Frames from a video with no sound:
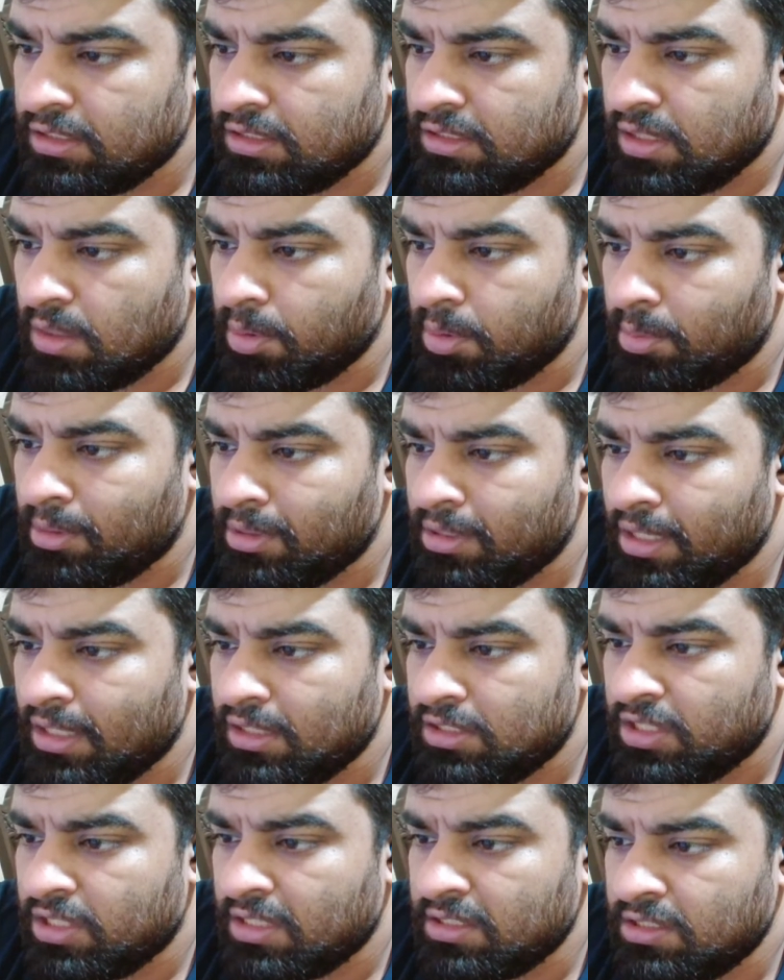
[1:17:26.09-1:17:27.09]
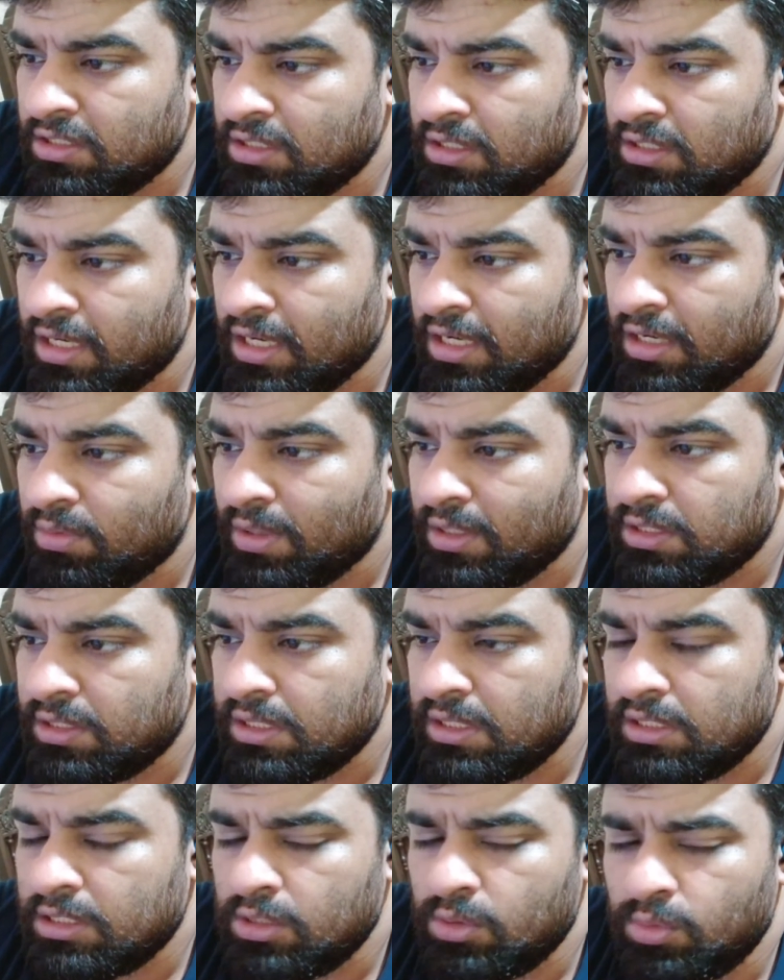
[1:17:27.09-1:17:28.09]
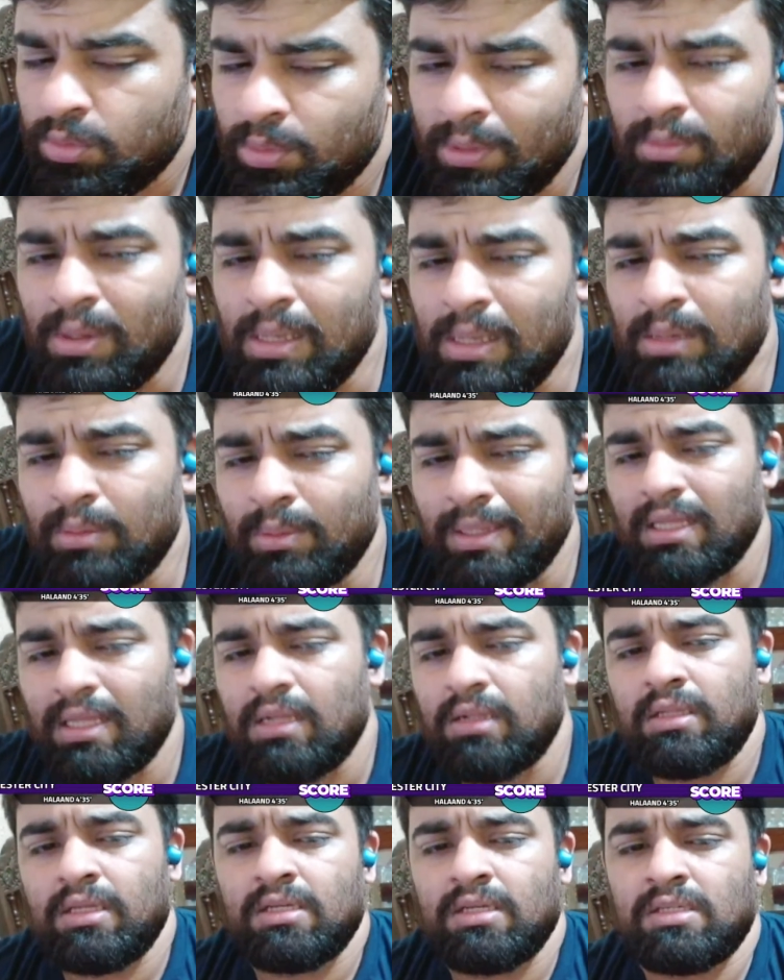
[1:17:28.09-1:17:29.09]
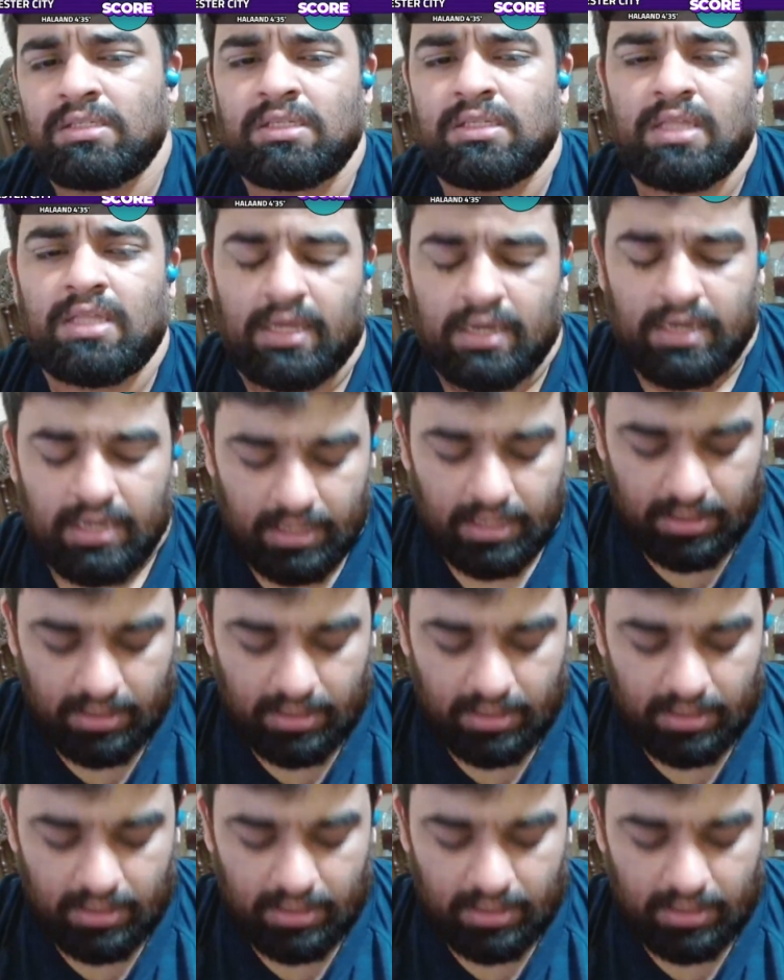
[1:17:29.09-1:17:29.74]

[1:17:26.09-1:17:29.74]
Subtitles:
Some people create strategy and take it very seriously. Well, Vedant, here's the thing, right?